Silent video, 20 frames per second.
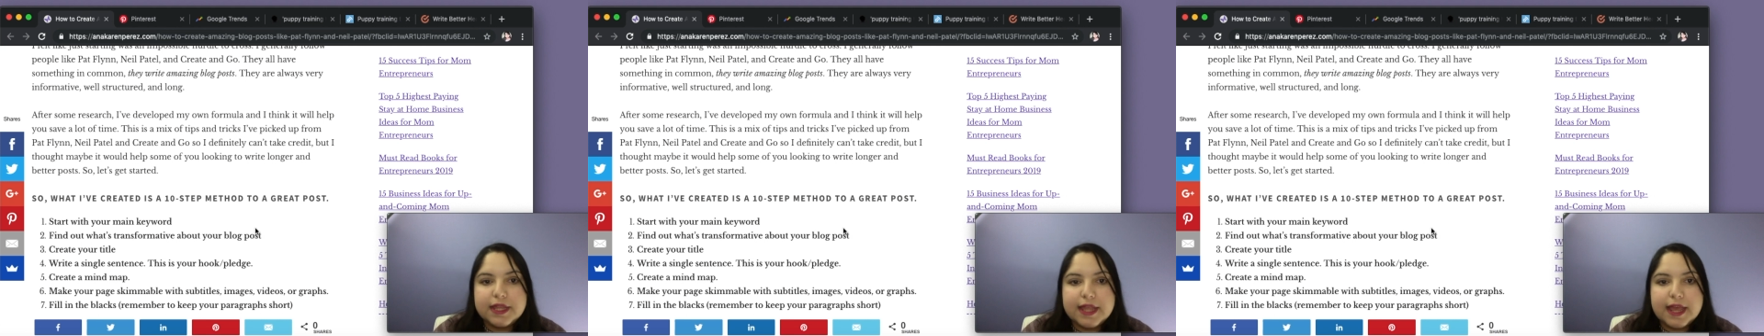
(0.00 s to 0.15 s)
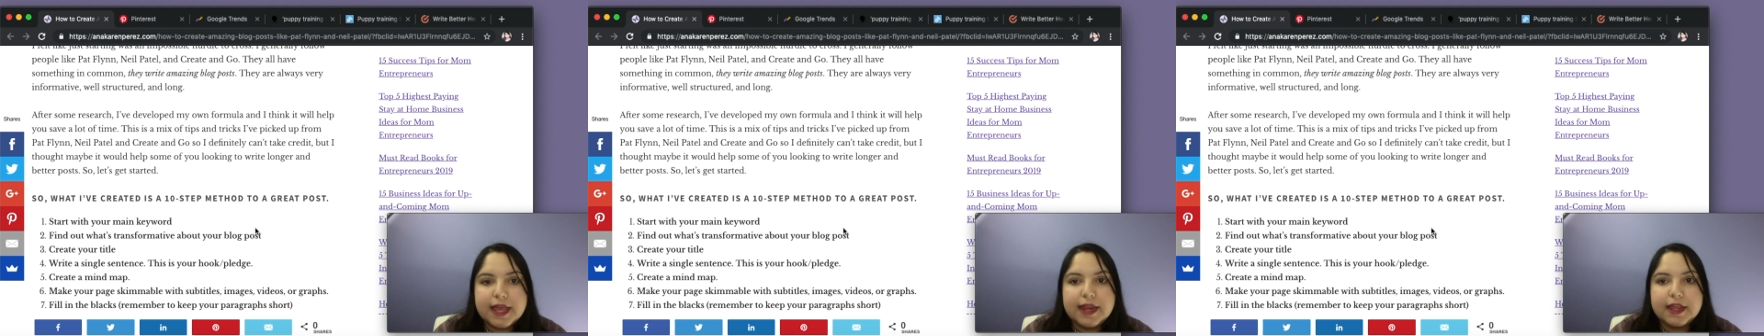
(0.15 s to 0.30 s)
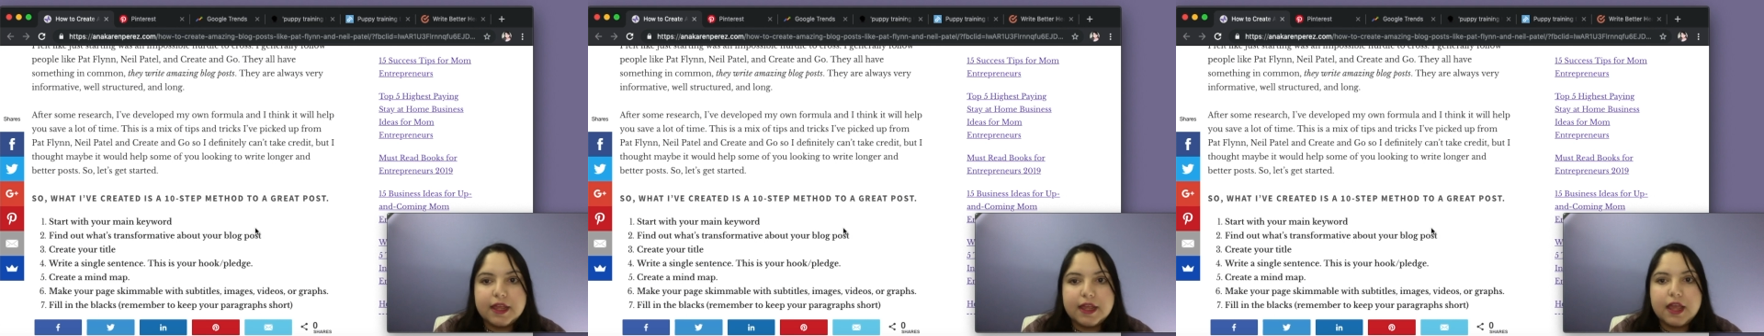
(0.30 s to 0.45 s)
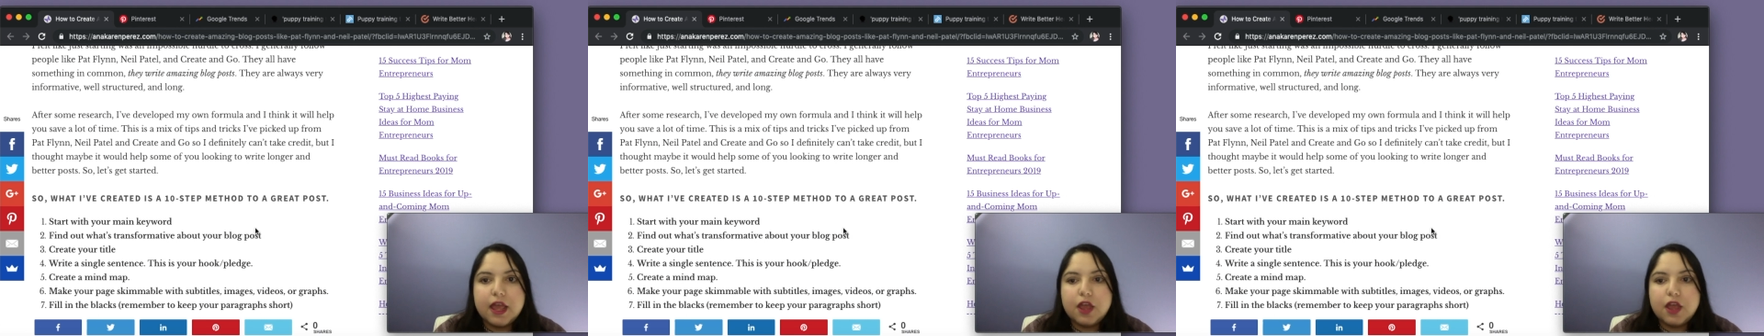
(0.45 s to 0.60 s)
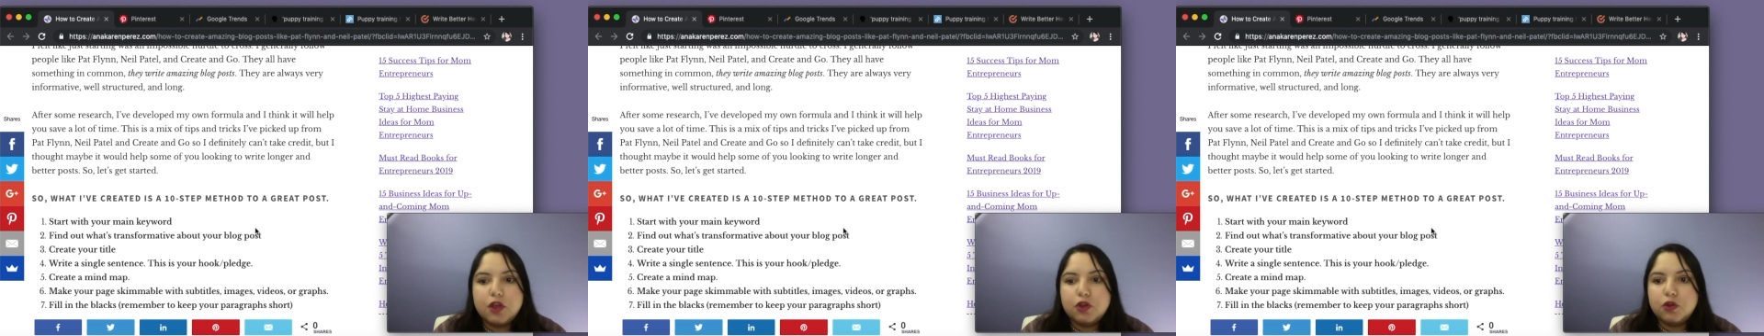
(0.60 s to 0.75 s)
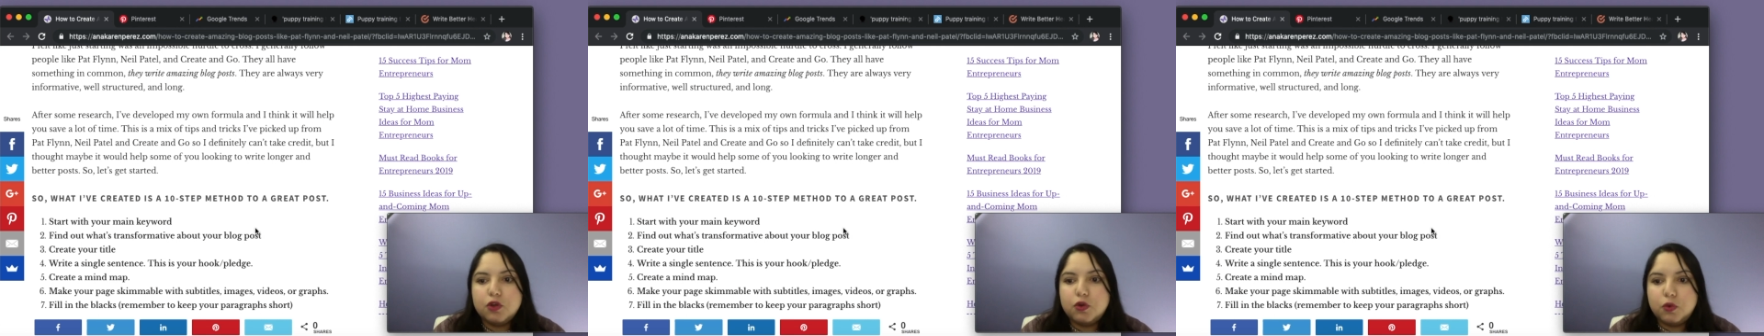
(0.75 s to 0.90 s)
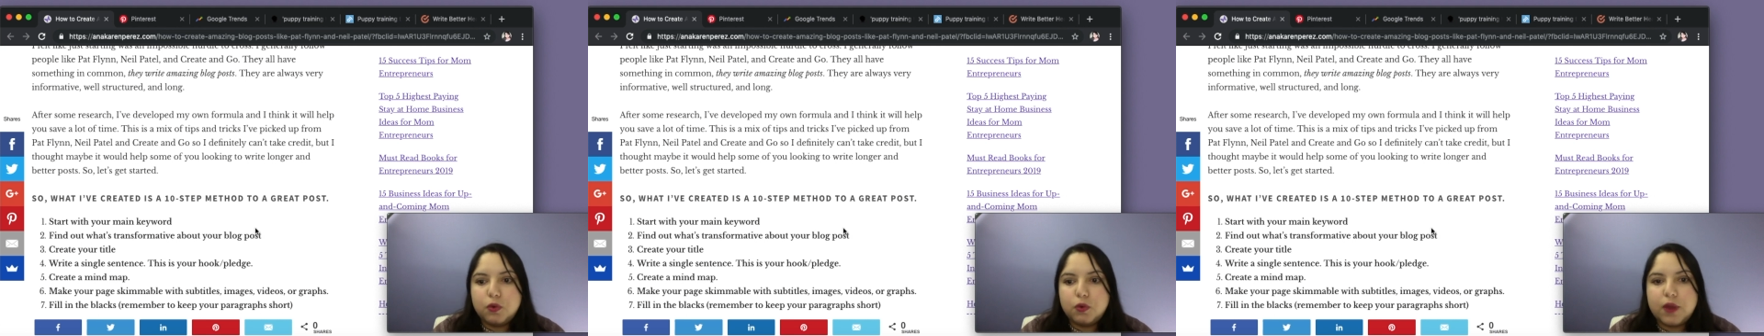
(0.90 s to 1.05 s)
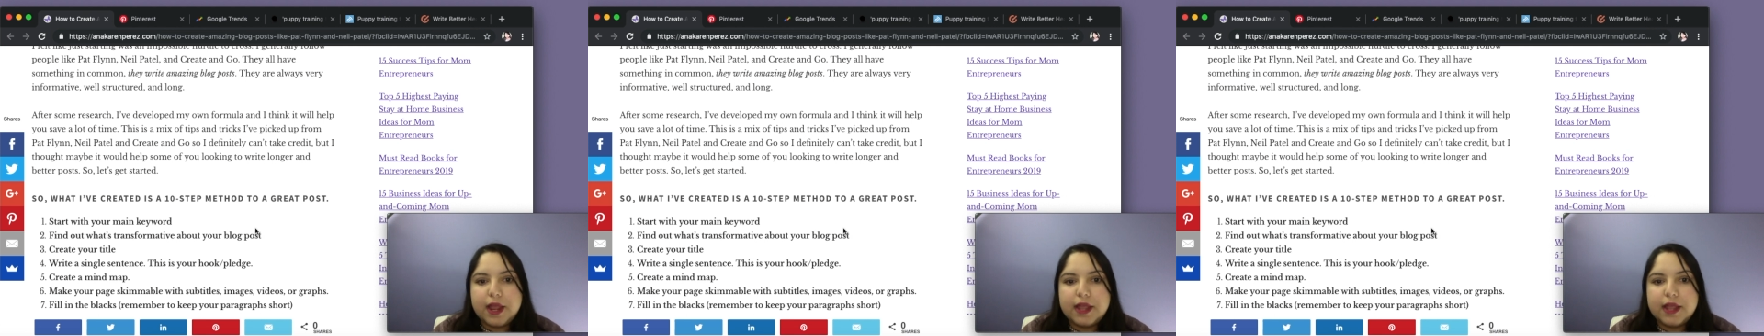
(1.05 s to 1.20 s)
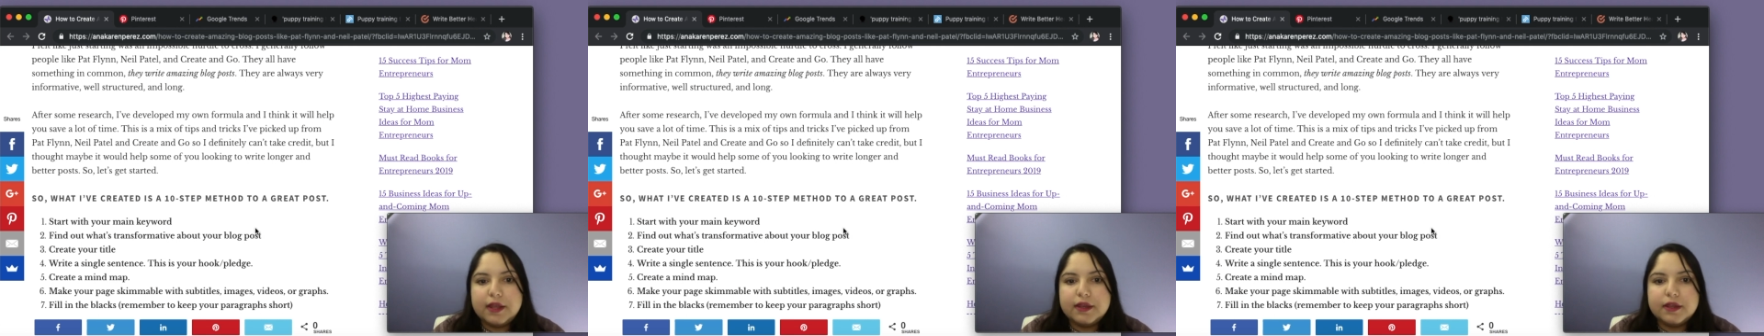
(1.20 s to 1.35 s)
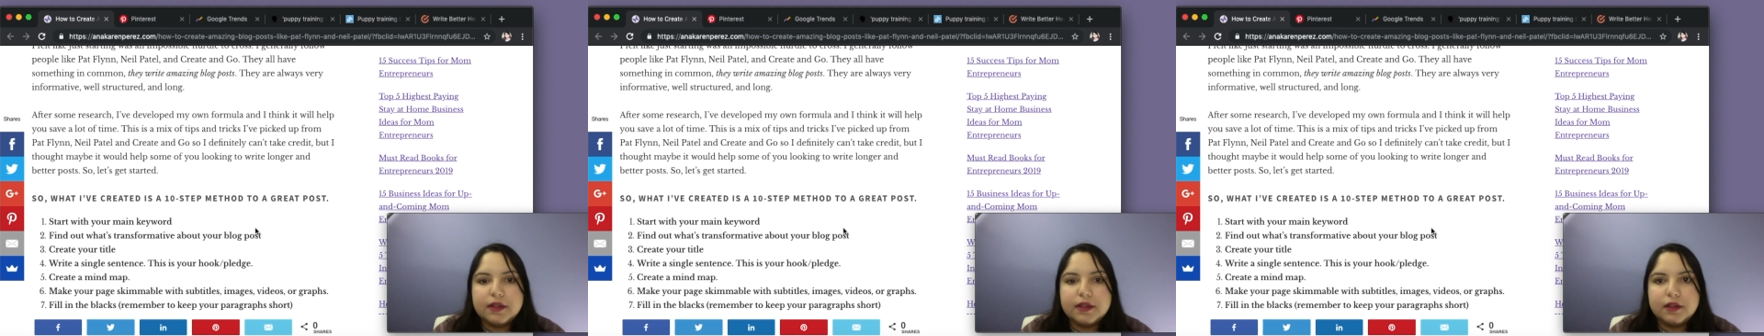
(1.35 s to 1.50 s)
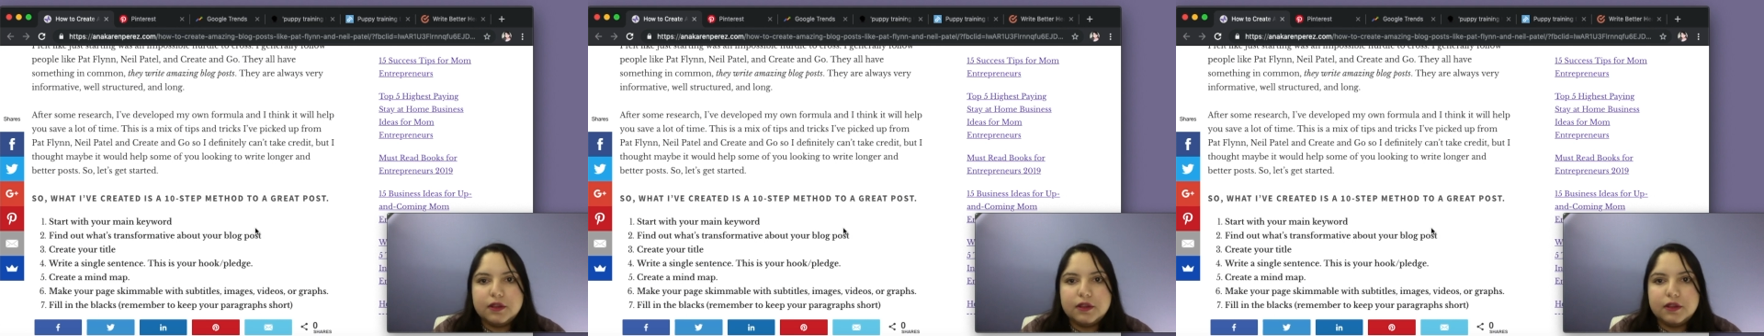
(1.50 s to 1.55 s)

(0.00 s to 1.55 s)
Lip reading: getting great,